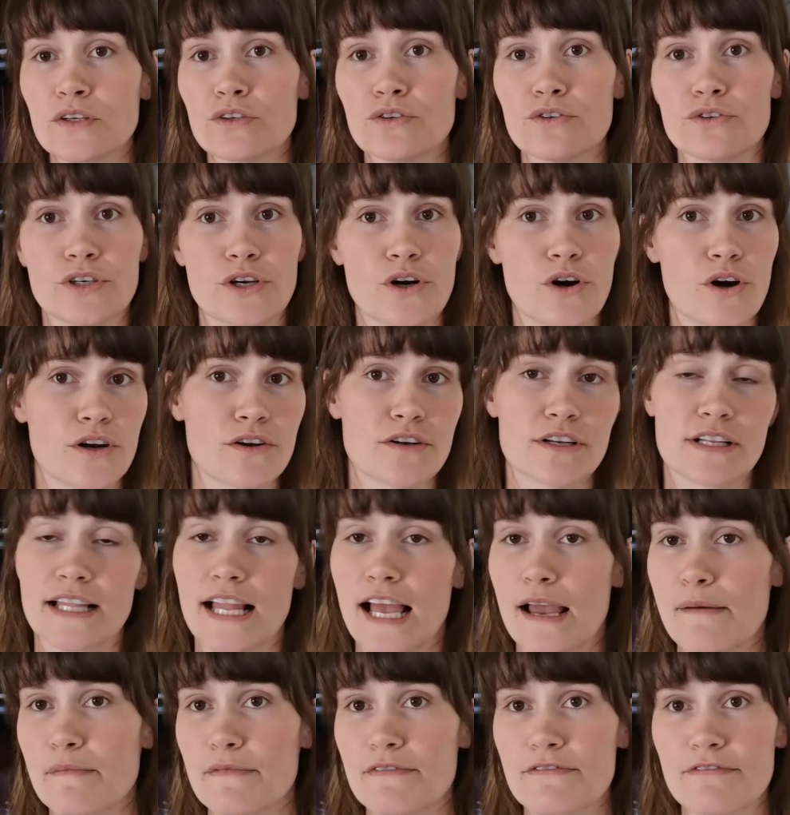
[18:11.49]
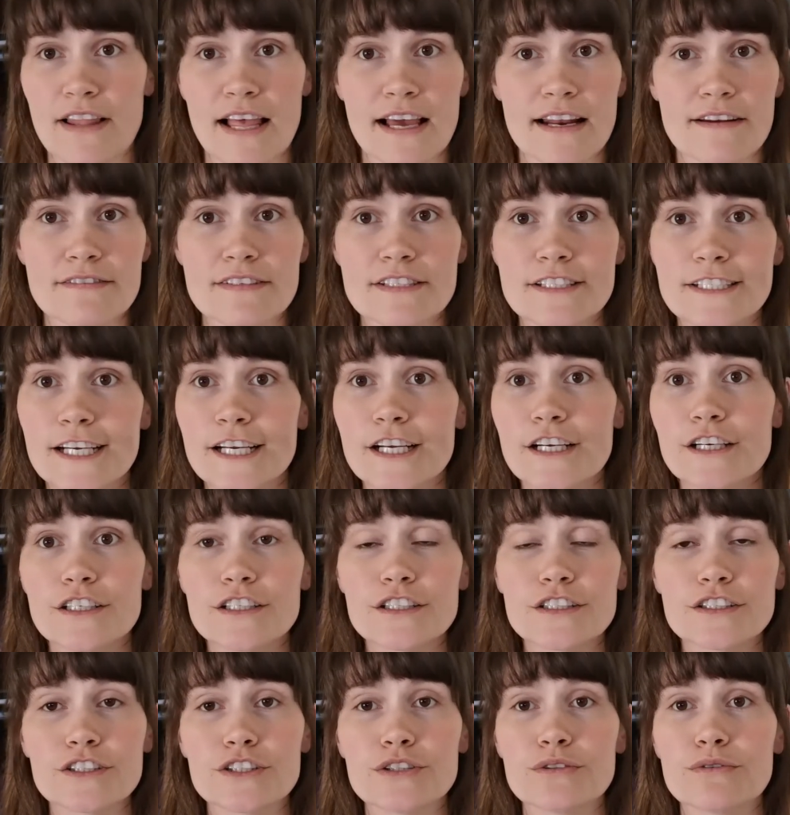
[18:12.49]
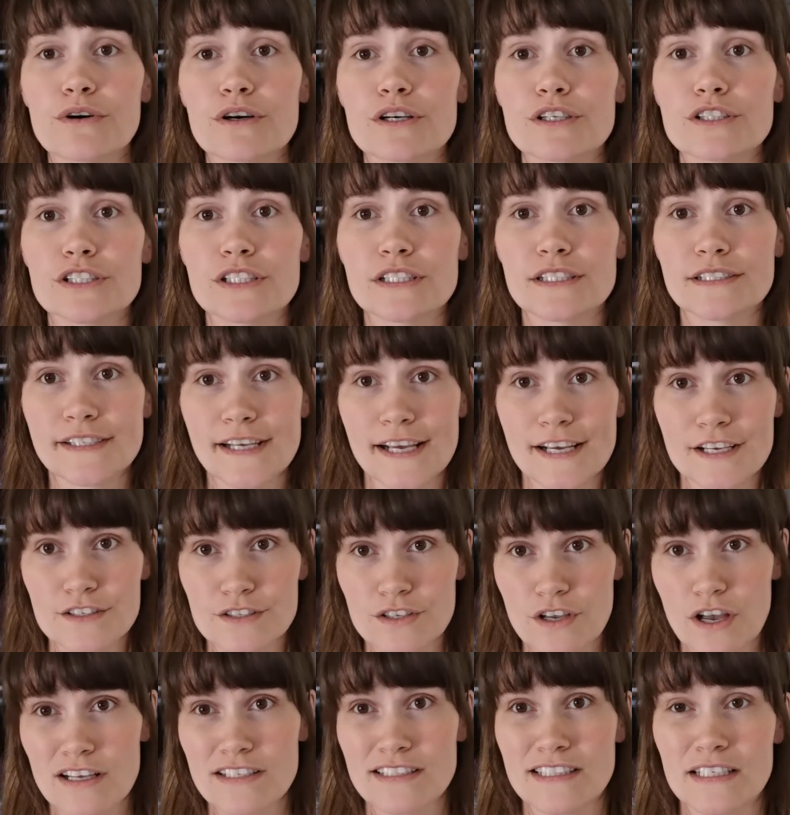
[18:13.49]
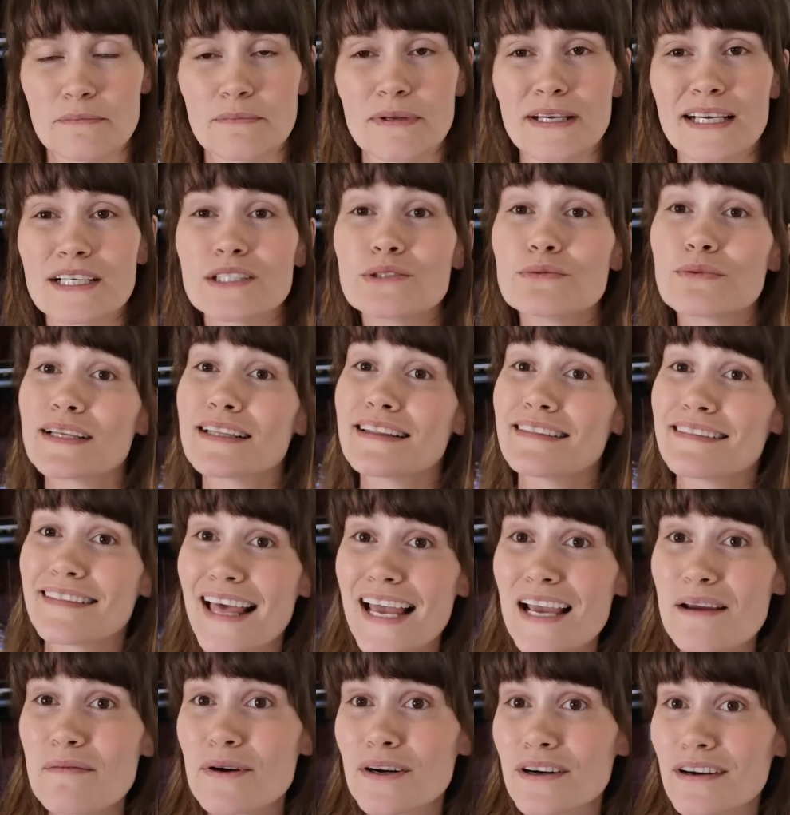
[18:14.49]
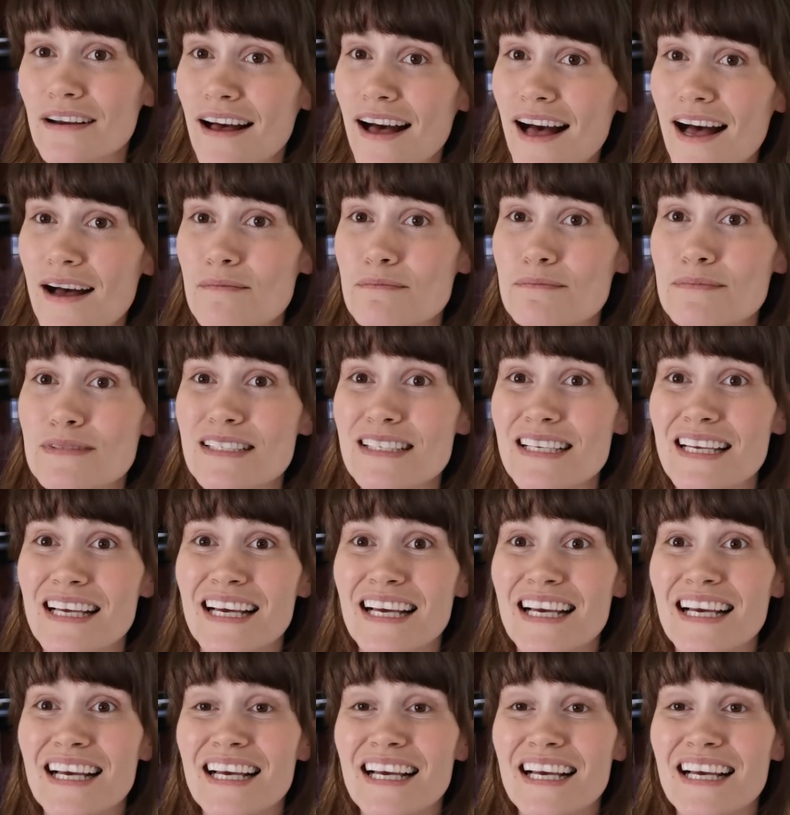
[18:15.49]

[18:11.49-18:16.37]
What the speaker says: You can't climb a flight of stairs, you are just exhausted, because when labor comes,